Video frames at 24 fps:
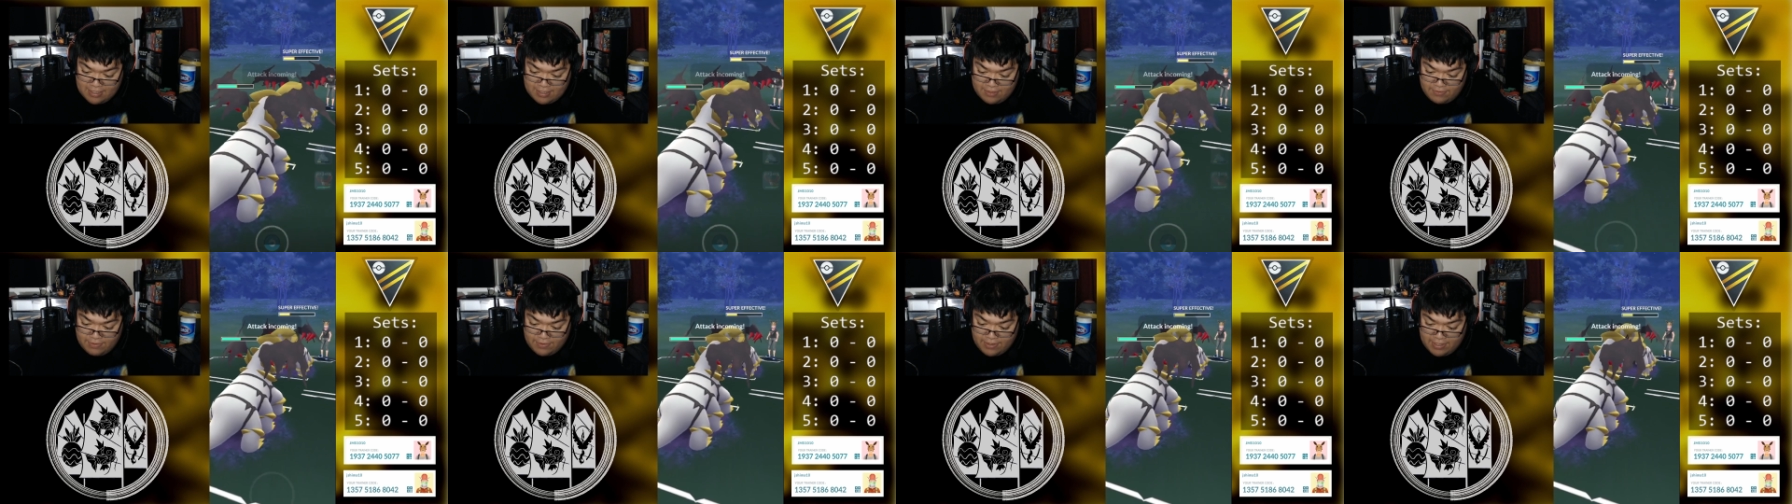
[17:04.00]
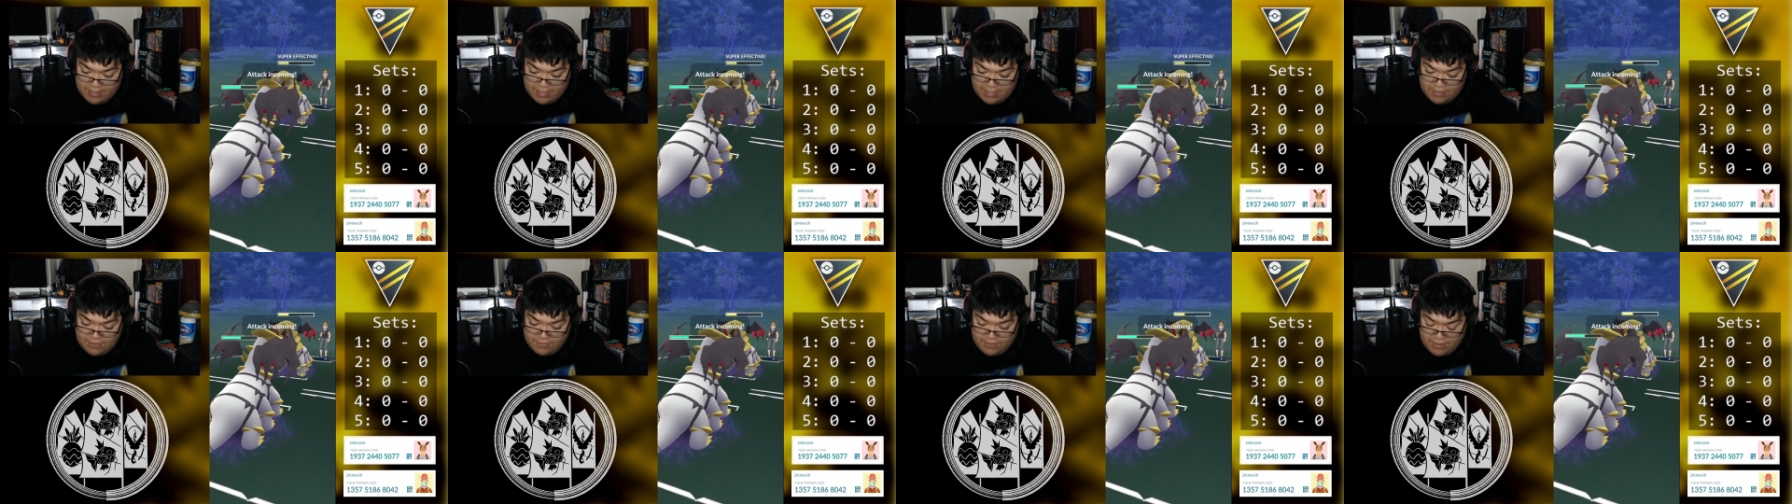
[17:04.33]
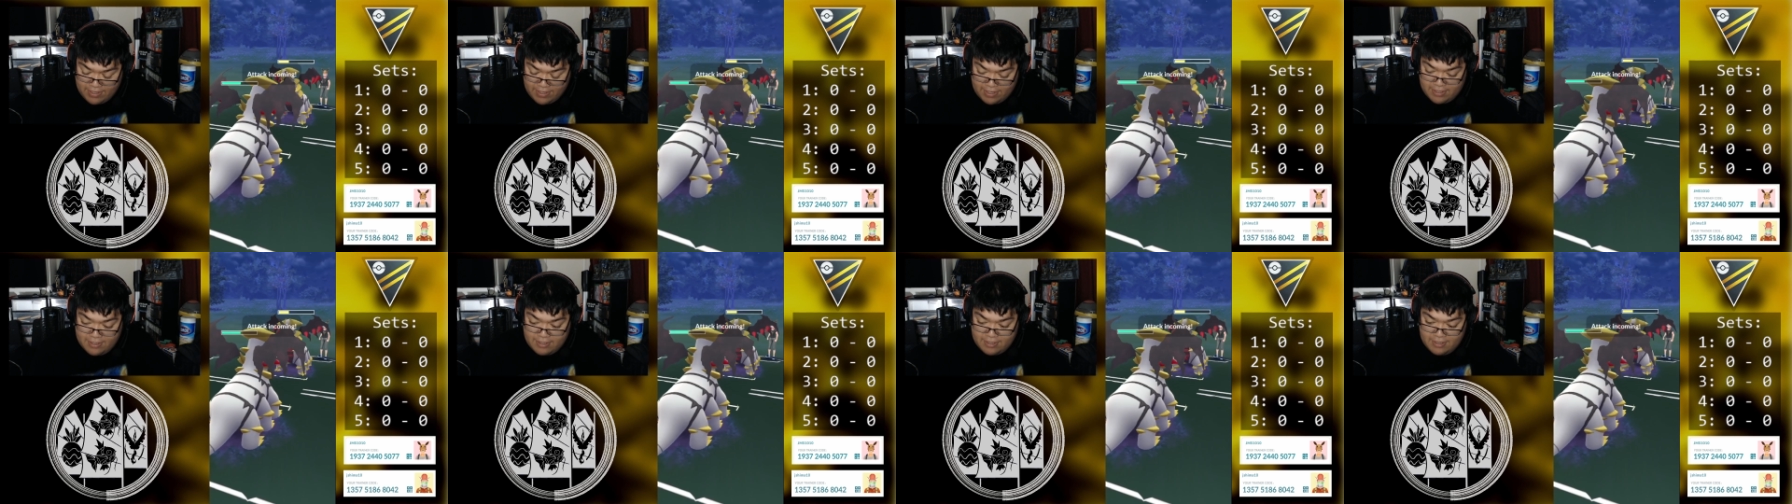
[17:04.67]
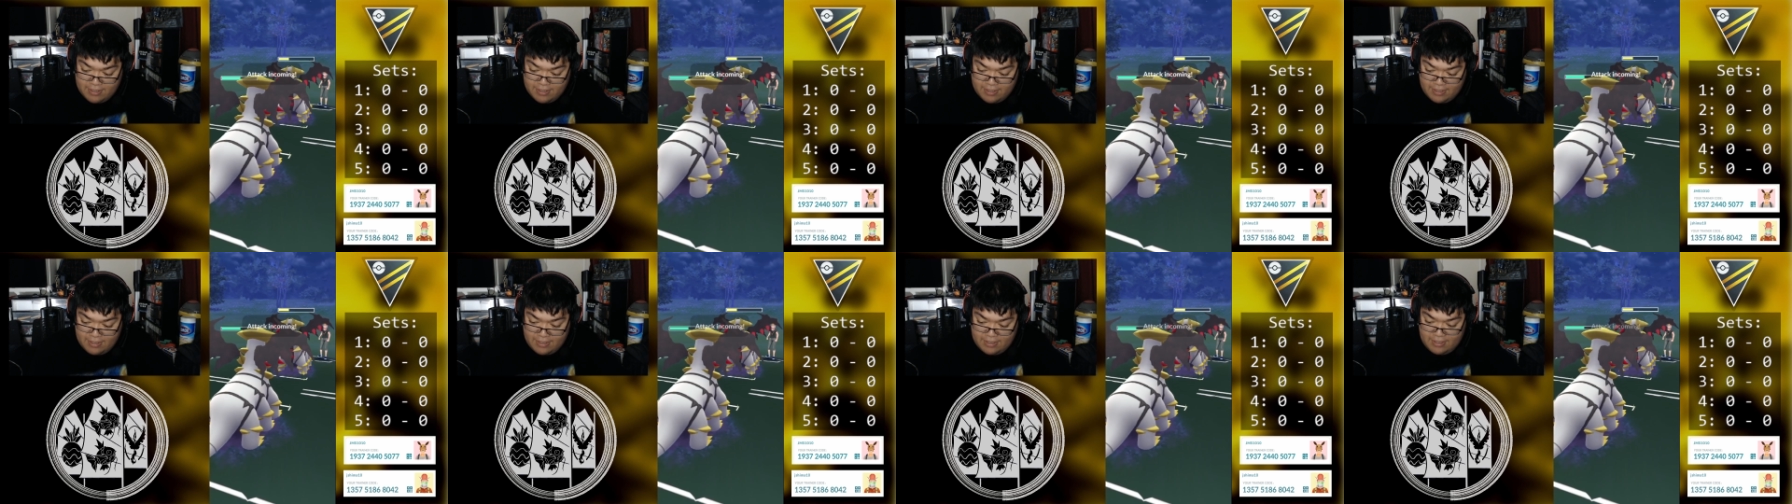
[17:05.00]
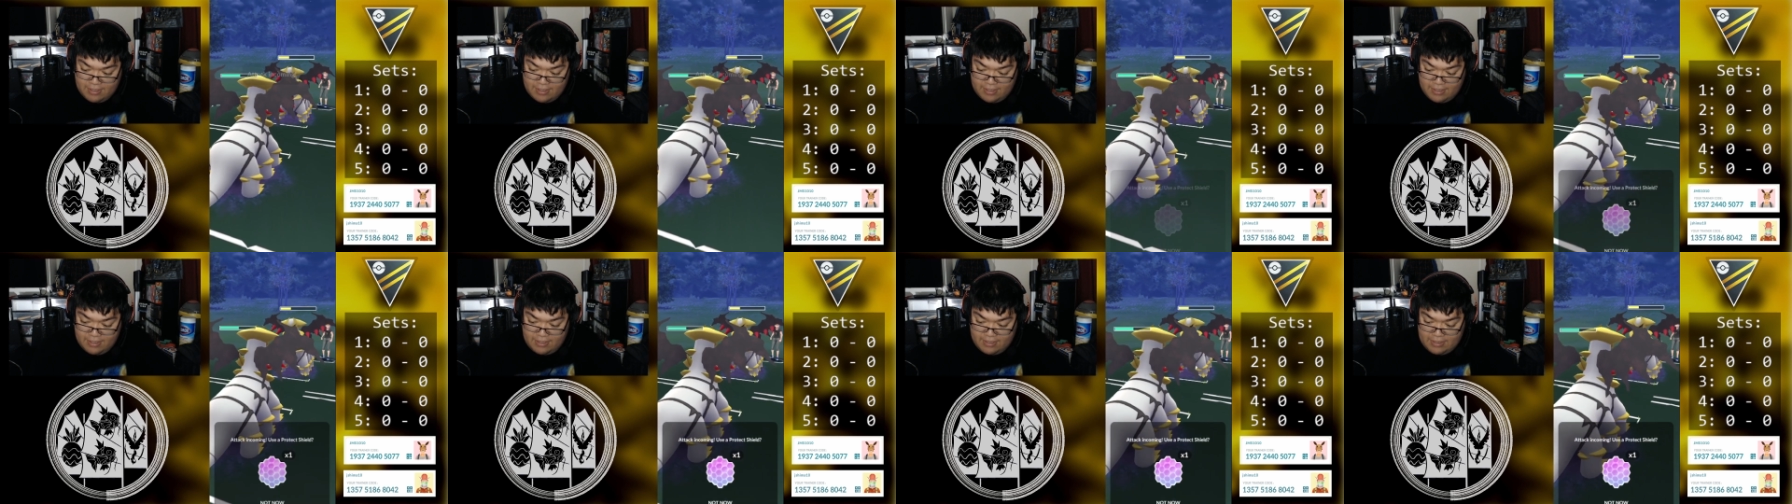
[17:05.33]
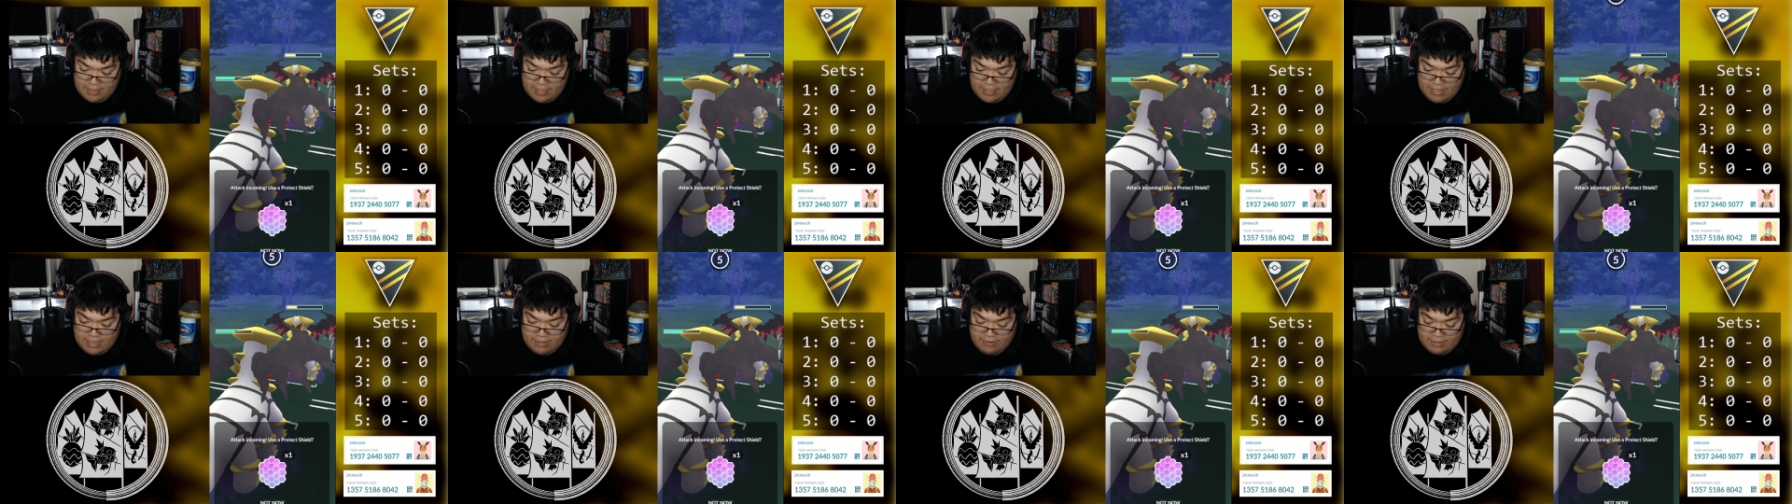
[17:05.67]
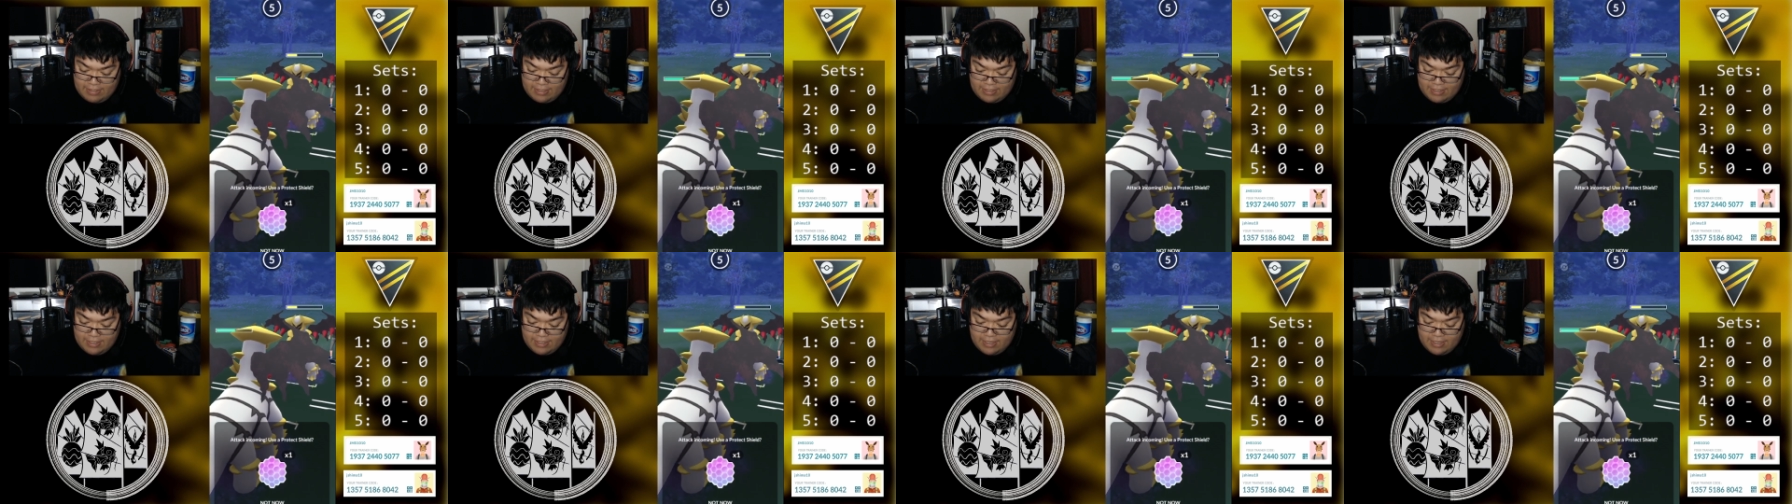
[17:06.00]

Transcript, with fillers: fair, that's fair. But